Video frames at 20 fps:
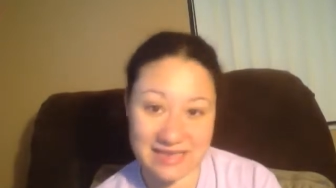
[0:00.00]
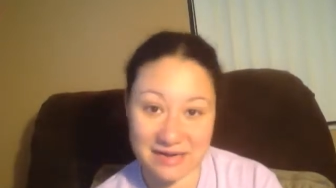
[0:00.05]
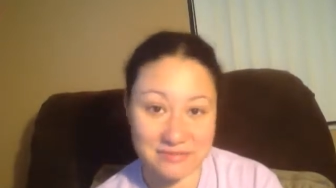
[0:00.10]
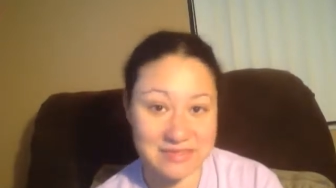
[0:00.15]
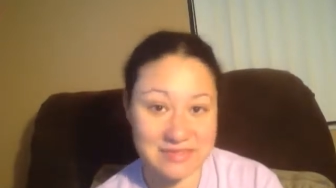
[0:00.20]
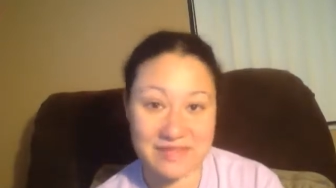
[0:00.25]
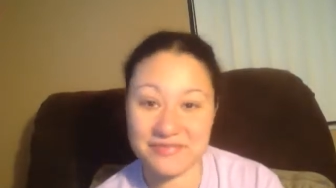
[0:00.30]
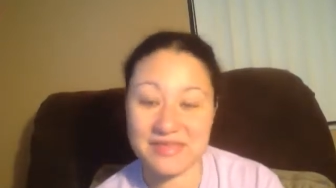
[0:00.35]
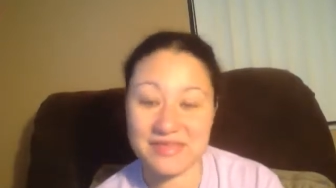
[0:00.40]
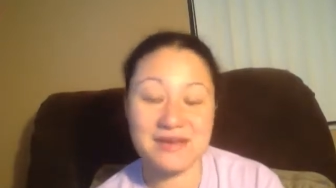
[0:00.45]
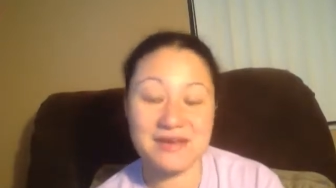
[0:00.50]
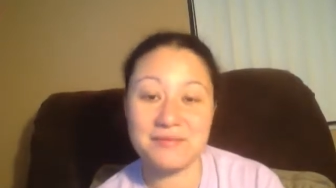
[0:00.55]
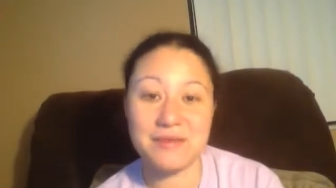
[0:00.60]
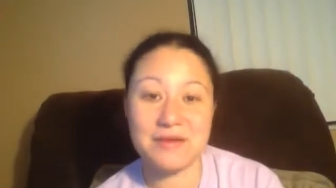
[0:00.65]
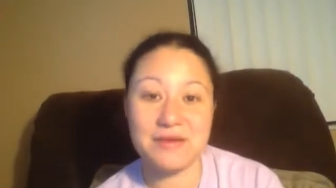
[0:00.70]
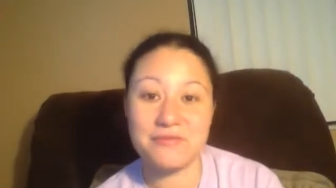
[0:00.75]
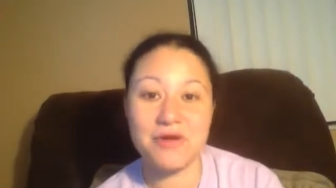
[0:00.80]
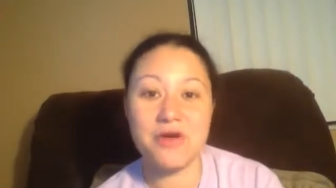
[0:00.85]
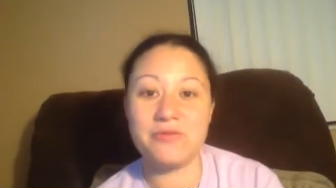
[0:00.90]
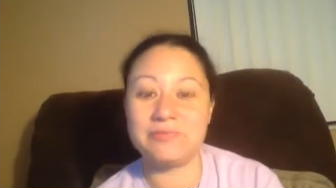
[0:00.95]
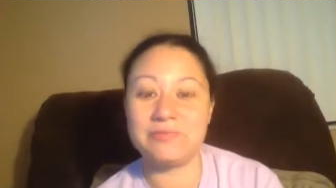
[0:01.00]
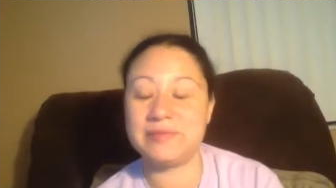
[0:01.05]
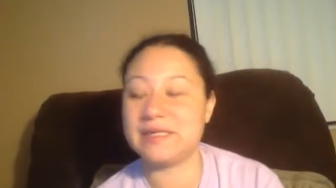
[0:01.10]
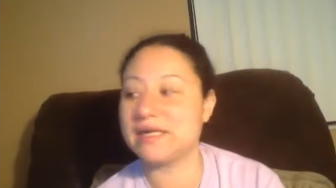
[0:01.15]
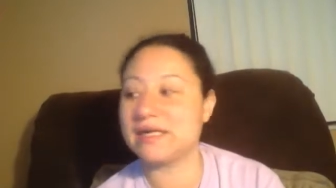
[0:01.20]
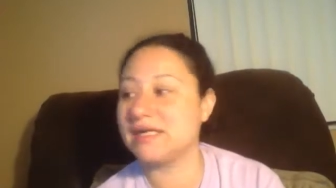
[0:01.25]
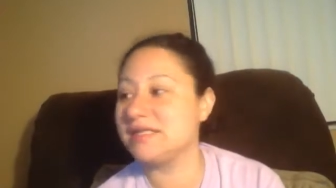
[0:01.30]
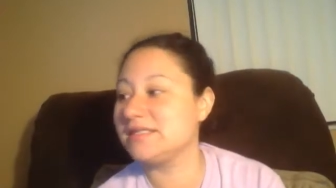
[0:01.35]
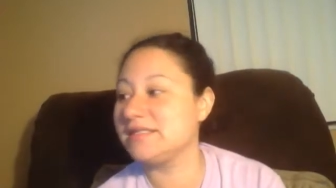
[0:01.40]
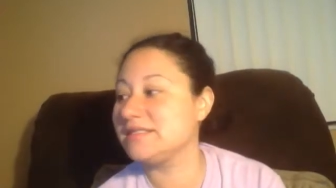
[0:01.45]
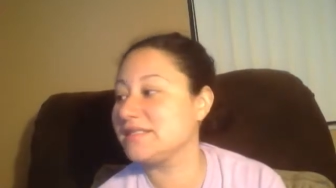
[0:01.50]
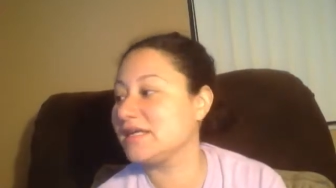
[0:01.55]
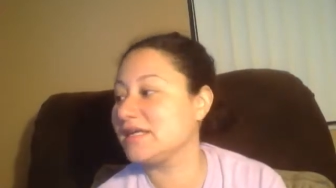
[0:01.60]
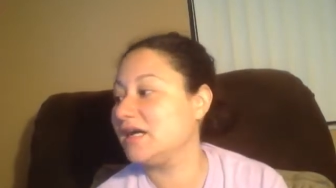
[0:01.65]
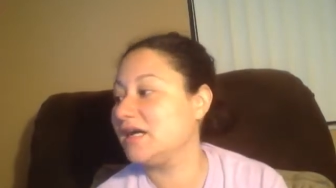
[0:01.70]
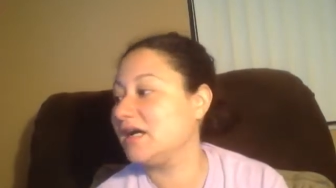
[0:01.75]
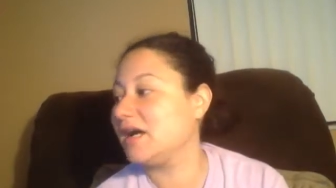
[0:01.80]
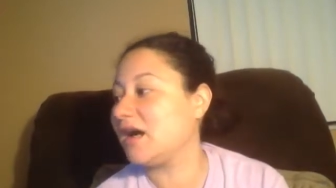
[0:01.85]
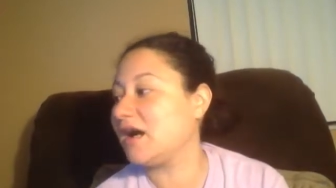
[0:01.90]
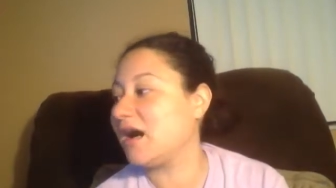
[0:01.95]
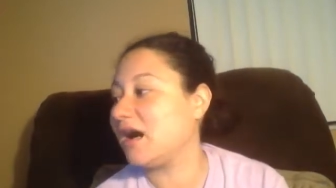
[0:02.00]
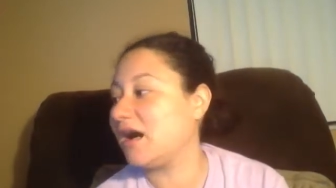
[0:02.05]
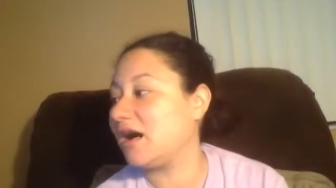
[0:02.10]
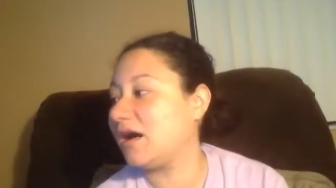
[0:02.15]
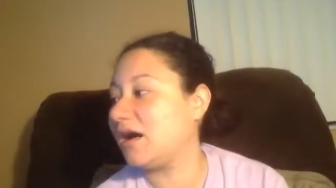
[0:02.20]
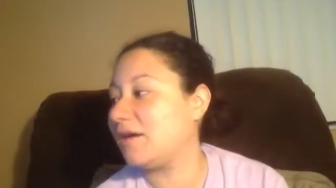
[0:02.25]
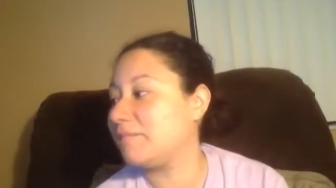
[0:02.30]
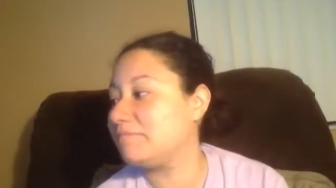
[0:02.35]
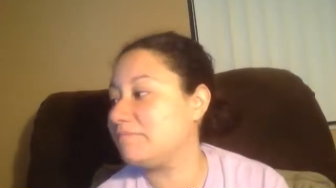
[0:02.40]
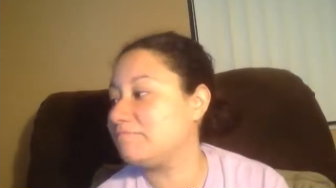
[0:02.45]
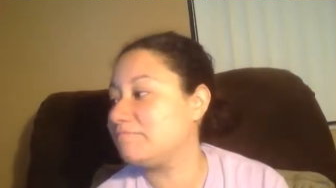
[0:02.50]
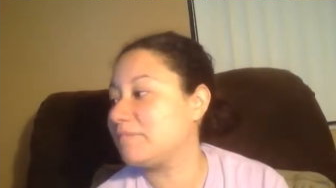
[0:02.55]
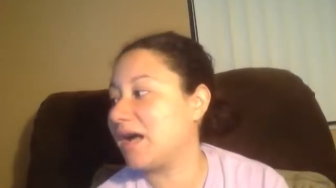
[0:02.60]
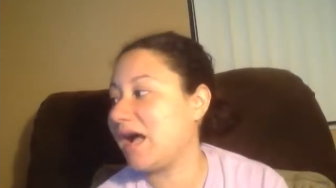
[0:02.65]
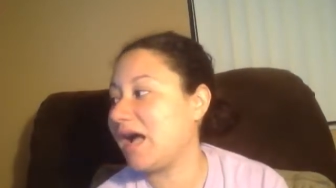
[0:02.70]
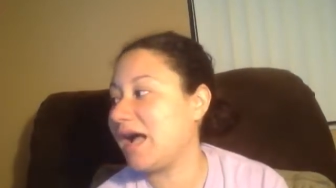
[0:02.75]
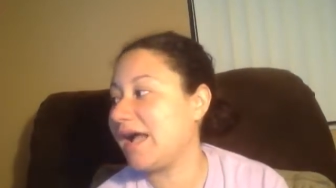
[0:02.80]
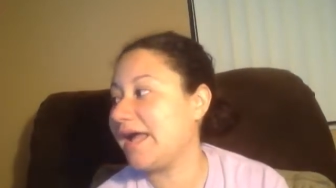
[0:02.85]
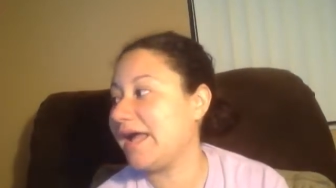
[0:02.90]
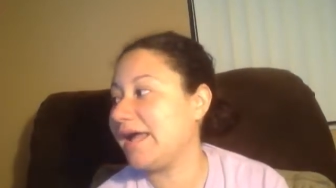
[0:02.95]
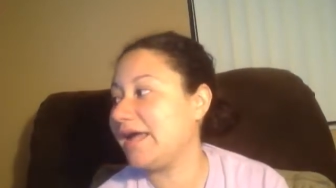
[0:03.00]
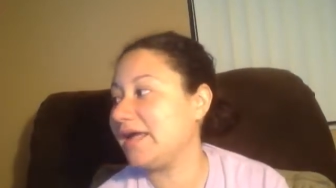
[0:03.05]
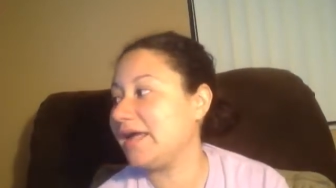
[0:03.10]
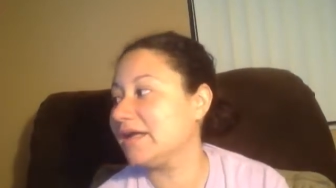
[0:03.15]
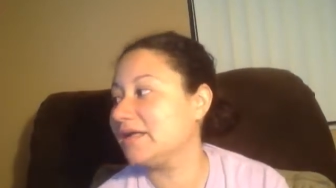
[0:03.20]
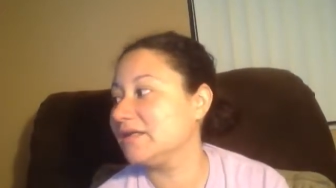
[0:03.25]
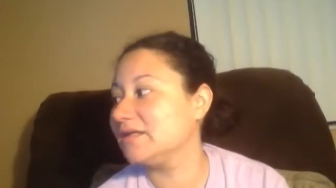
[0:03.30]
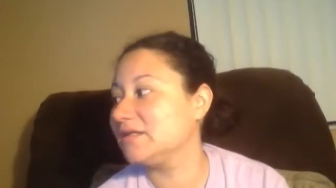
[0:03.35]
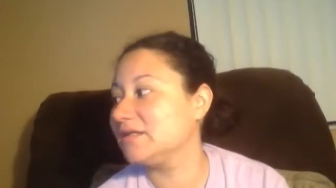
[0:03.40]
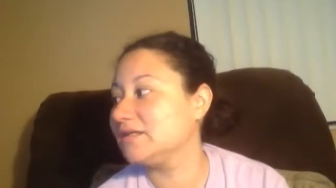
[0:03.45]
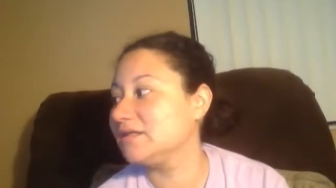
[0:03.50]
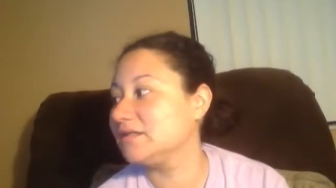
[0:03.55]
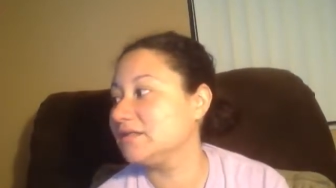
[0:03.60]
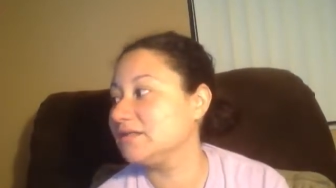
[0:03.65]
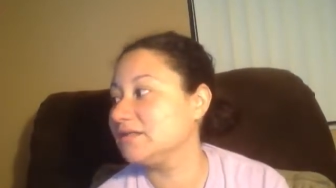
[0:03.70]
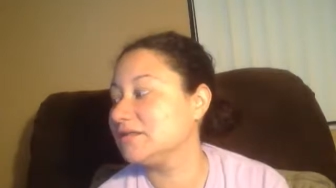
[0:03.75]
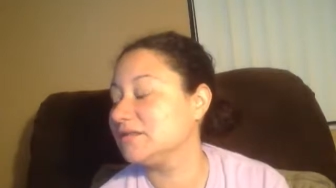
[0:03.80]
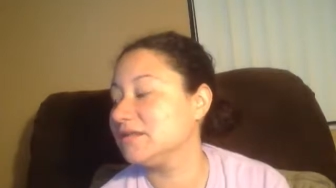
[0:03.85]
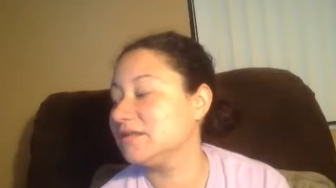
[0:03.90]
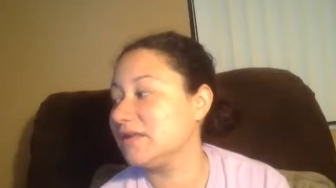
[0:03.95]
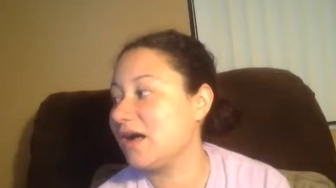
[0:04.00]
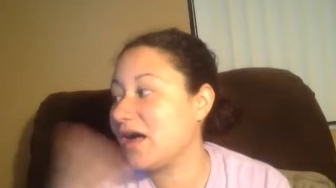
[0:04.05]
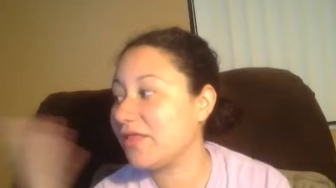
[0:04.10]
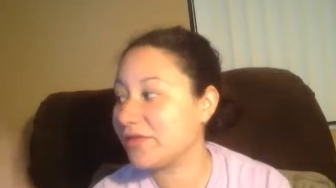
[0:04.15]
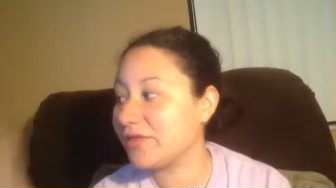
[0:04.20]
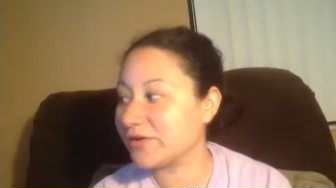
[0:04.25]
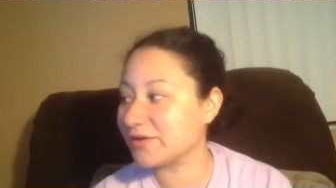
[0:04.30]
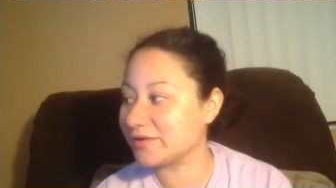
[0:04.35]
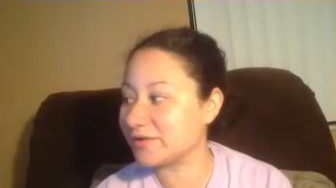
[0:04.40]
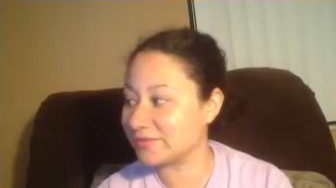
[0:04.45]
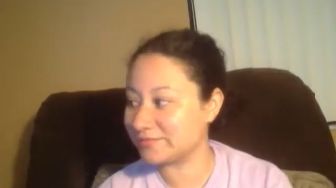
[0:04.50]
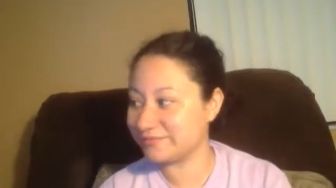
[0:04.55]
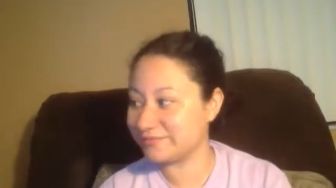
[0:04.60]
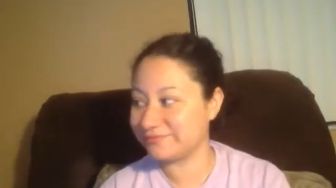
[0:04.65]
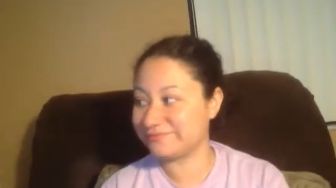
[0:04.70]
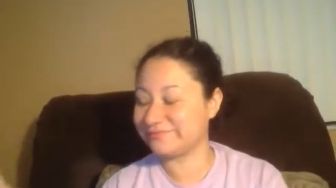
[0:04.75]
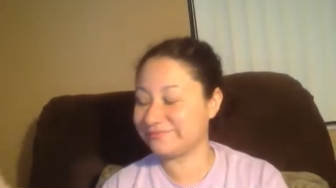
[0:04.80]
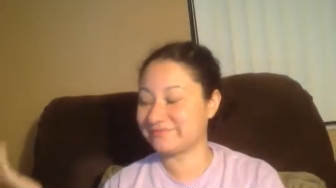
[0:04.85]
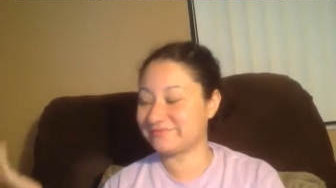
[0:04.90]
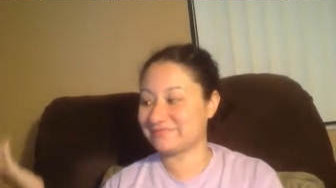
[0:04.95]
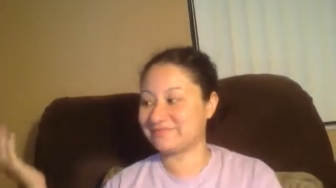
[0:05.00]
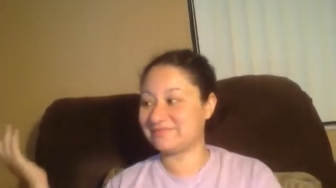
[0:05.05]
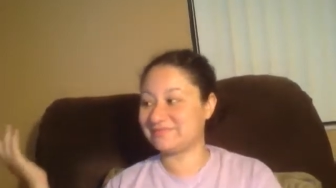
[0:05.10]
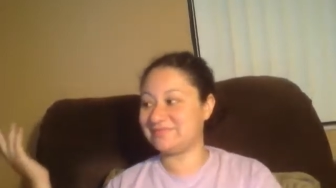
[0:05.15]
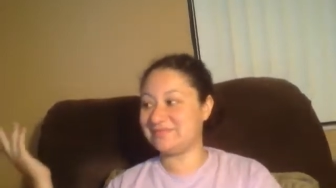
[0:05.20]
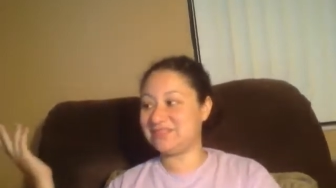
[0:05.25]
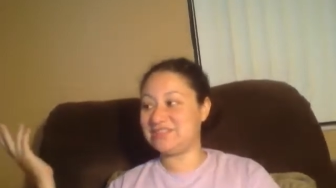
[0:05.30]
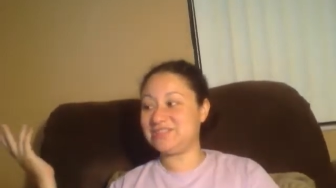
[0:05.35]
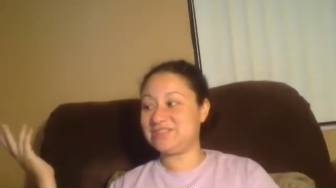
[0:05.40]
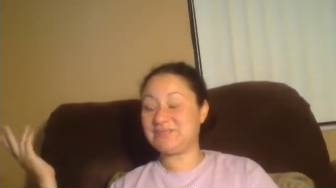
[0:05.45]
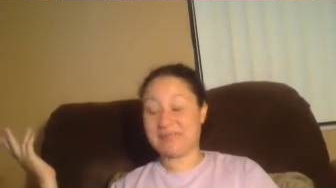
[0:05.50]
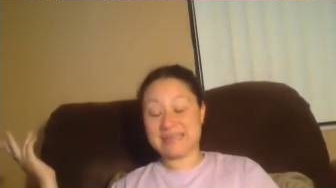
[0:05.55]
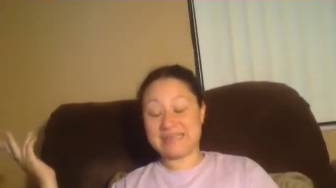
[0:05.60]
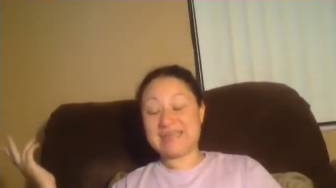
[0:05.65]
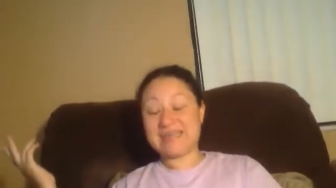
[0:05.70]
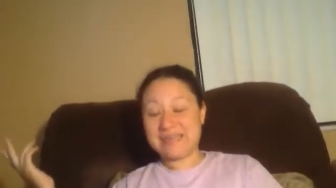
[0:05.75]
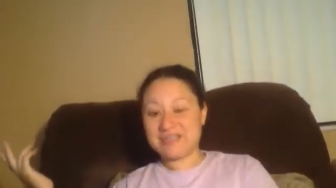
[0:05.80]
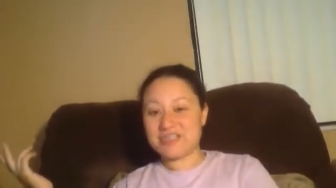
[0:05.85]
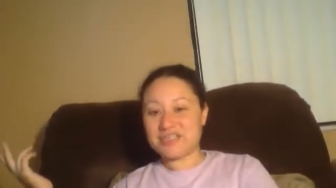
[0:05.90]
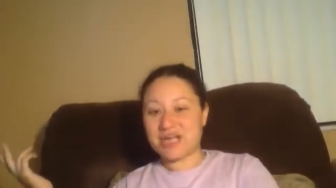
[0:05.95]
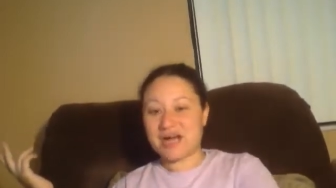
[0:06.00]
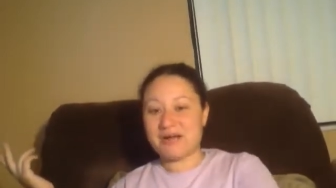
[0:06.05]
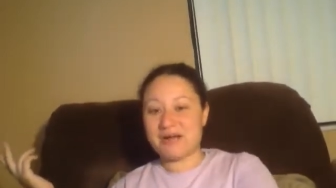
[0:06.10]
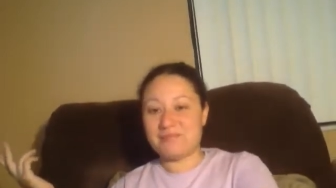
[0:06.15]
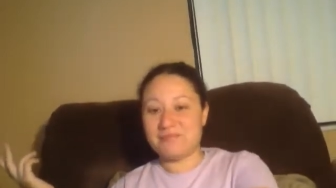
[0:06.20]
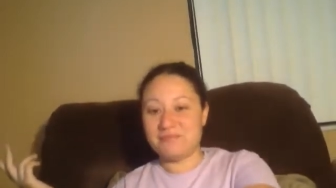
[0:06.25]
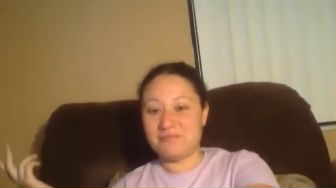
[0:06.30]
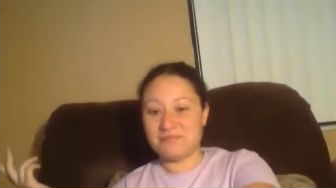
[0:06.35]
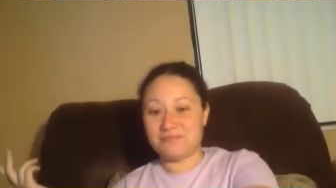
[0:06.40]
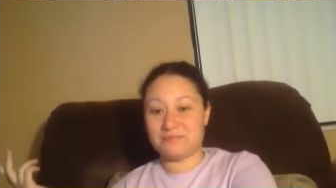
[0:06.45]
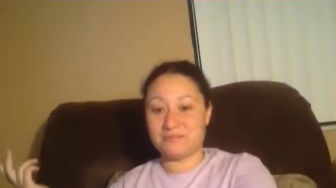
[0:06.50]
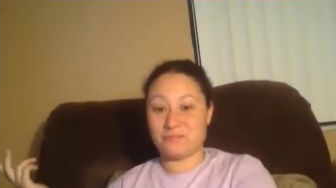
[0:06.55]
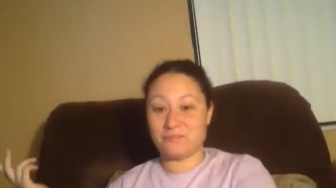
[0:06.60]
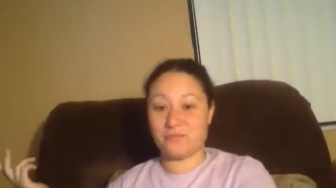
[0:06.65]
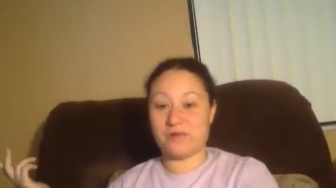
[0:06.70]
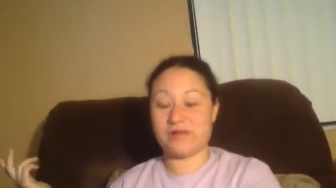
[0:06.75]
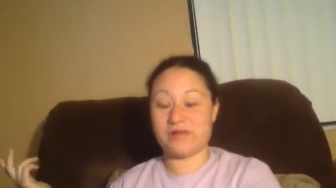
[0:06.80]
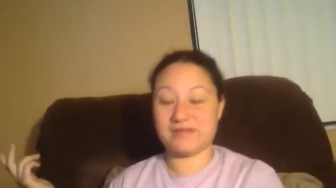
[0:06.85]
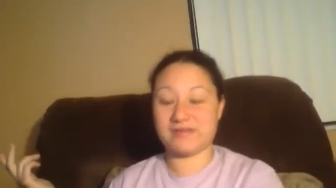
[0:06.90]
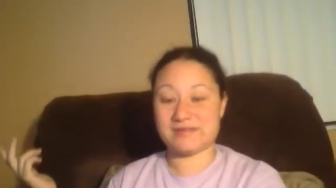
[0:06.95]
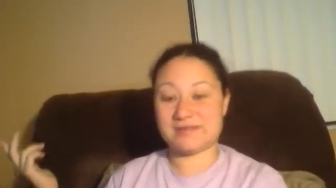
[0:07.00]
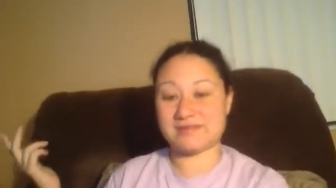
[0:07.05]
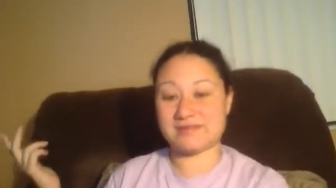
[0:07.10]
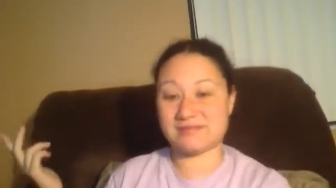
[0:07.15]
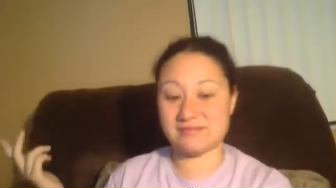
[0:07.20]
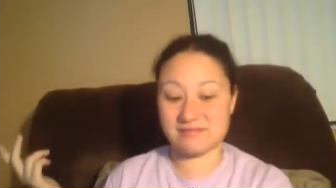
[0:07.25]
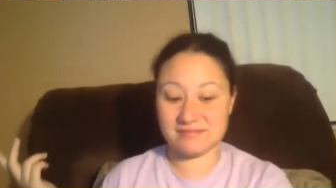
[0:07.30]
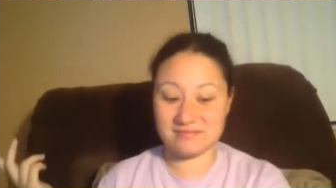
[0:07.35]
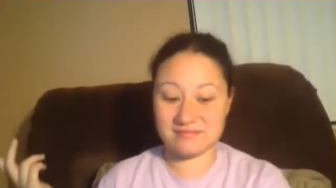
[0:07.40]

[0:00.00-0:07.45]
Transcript: I was at the end of my rope because um, my other my day job was